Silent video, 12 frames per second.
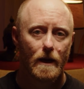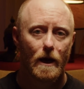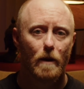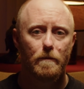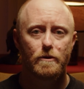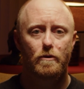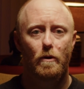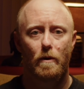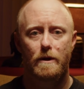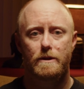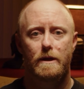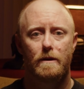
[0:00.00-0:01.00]
Help us grow
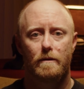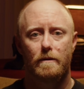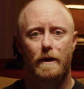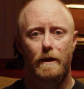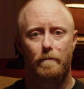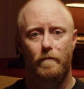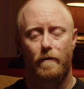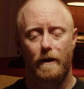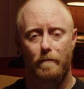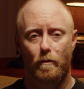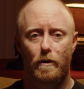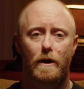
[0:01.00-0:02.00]
our channel and
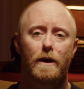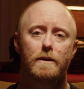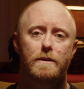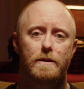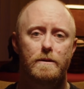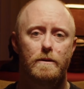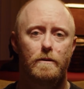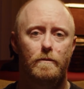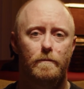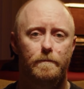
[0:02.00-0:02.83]
provide more content to you.